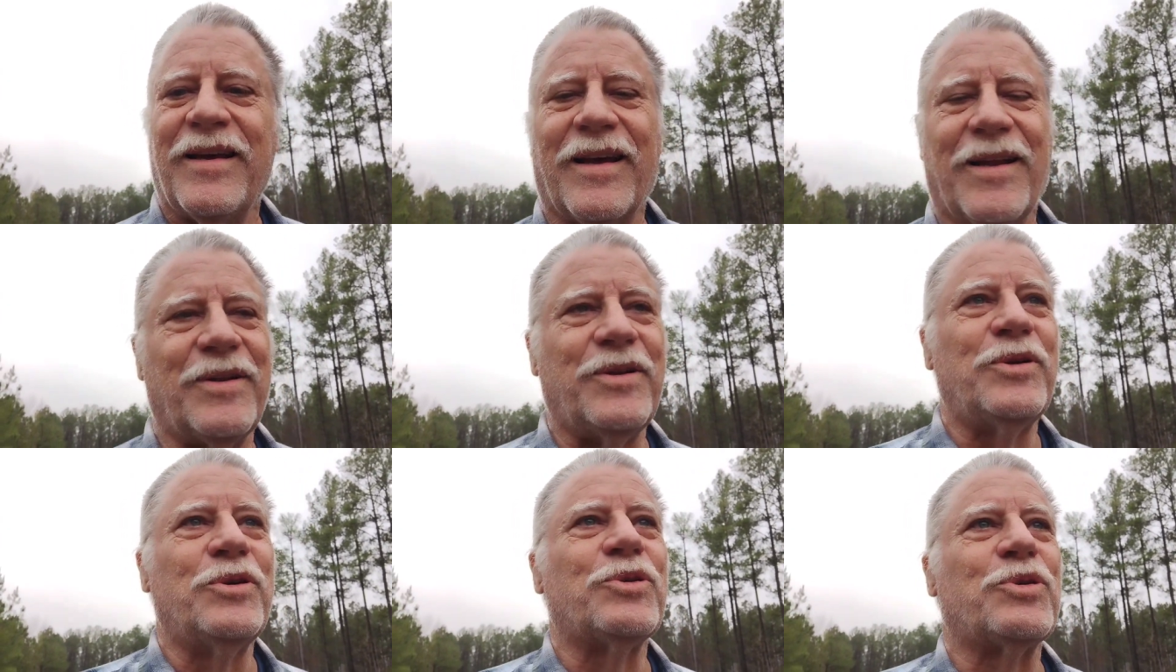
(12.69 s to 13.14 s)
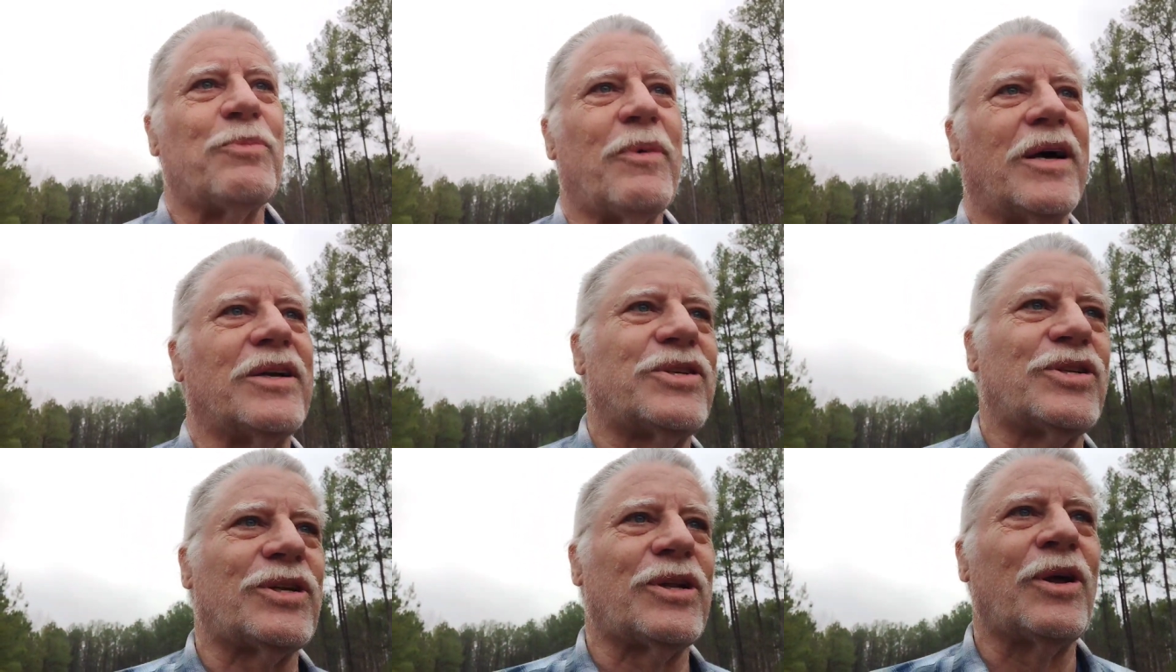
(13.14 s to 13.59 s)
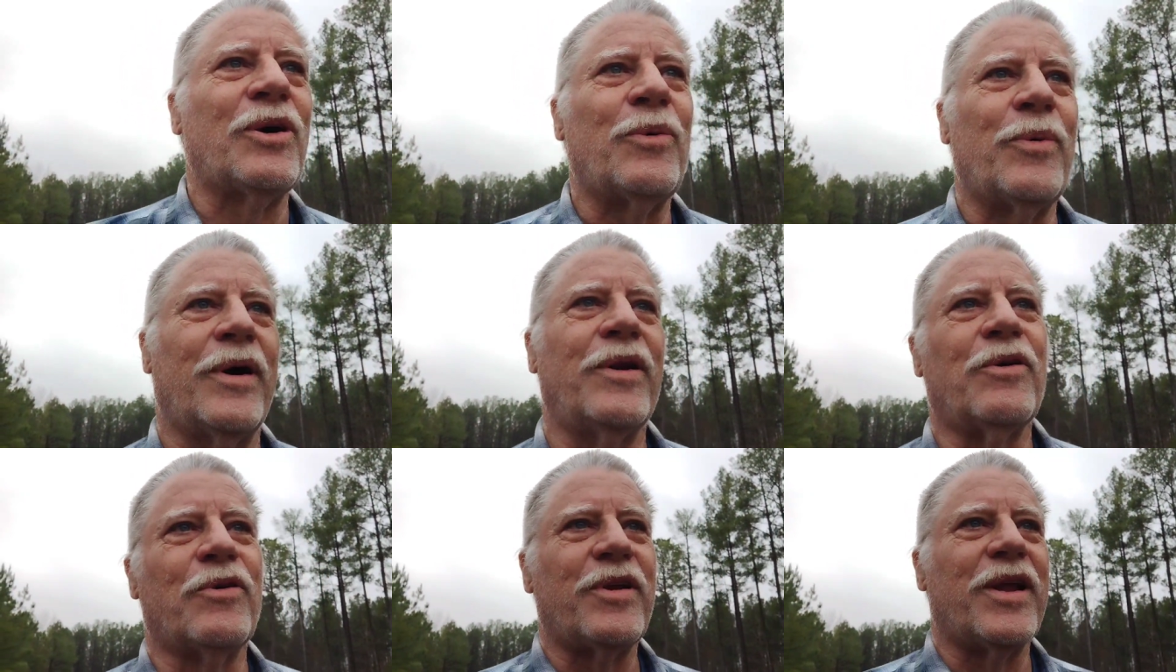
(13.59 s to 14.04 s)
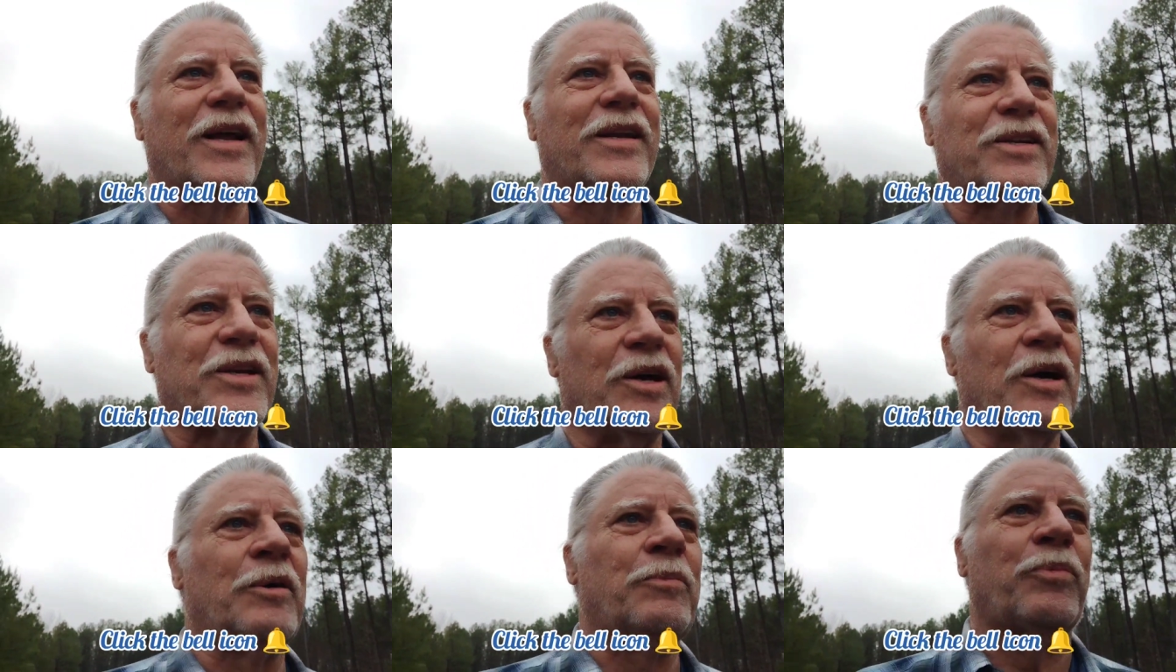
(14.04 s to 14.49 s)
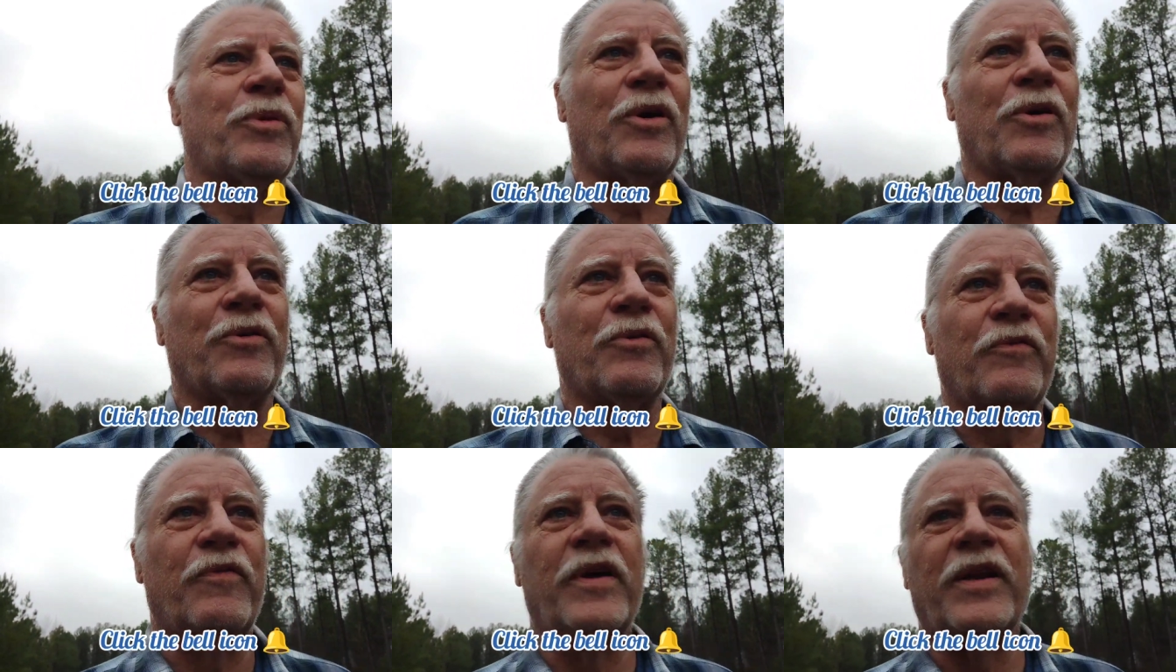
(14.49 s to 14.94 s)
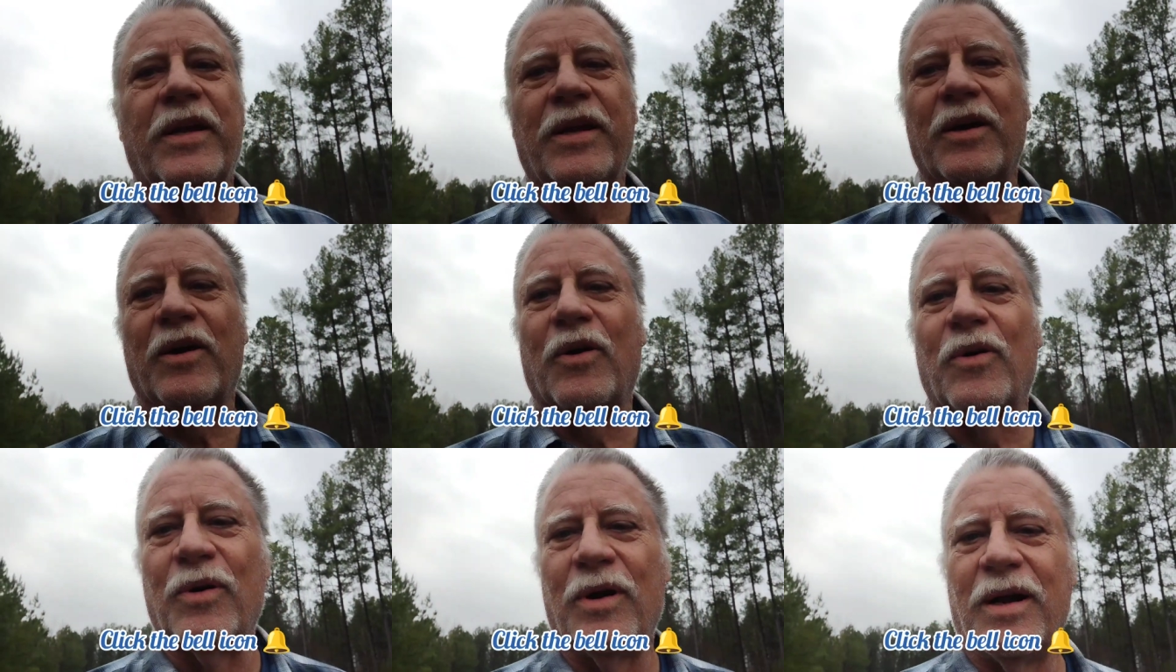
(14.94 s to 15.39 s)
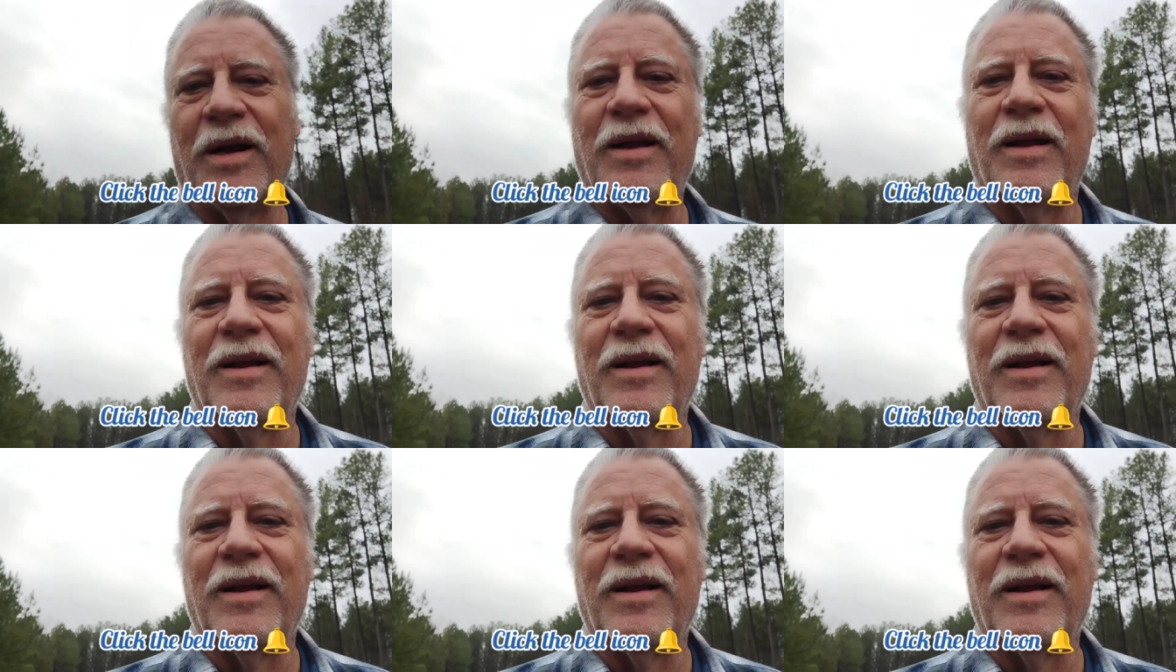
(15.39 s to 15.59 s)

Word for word: and use my slow internet to upload a video